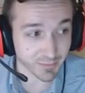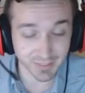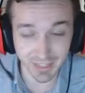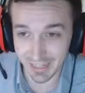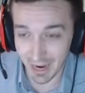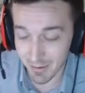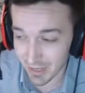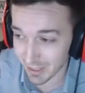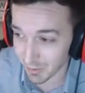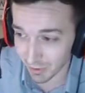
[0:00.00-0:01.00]
Yeah. Like, I'm
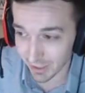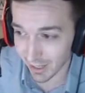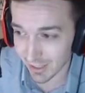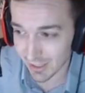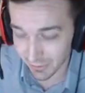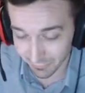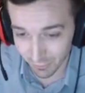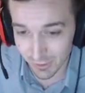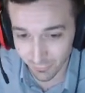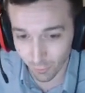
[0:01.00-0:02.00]
being completely honest. The
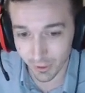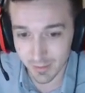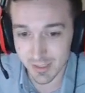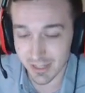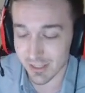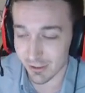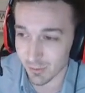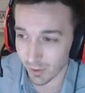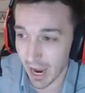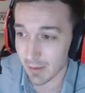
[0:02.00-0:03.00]
first four games of that series
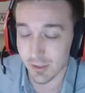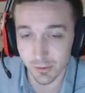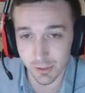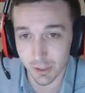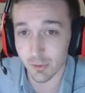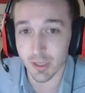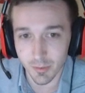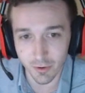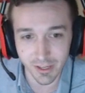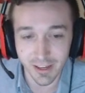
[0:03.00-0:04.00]
were absolute dookie
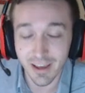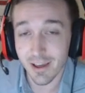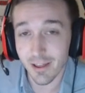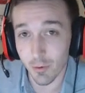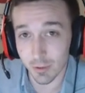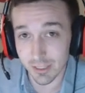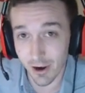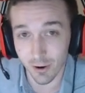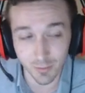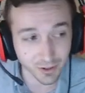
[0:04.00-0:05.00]
booty. They were
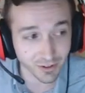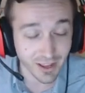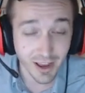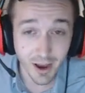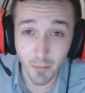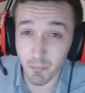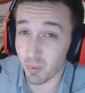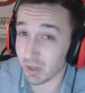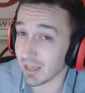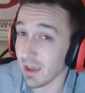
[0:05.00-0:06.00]
terrible.
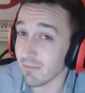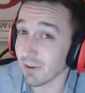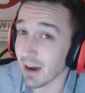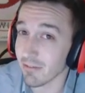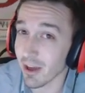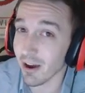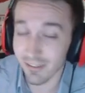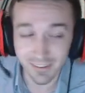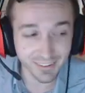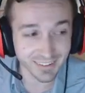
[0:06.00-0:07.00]
But game five, though,
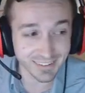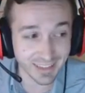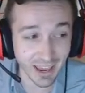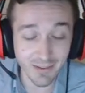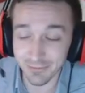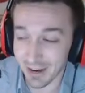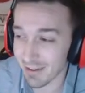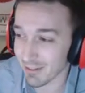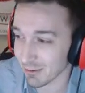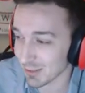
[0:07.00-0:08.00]
game
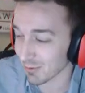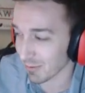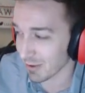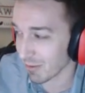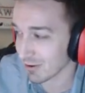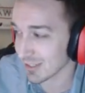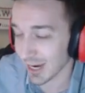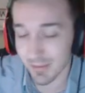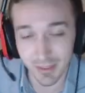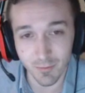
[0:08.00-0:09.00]
five, though, was probably the most
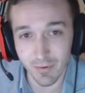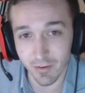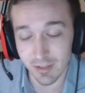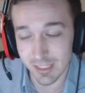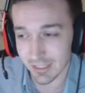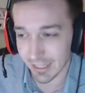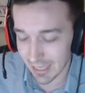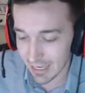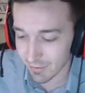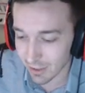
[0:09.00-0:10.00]
hype thing we've ever seen. Like,
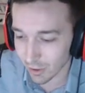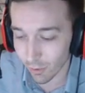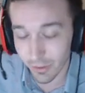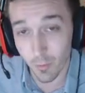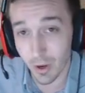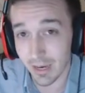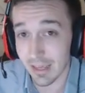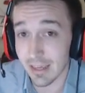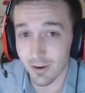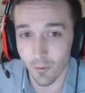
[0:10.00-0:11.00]
even the goal that went
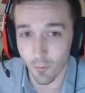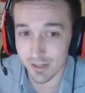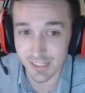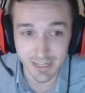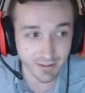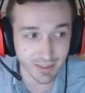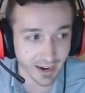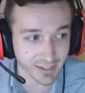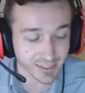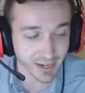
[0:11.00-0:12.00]
in wasn't even that
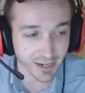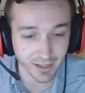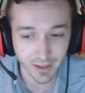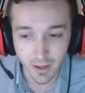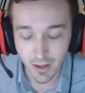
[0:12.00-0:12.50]
exciting.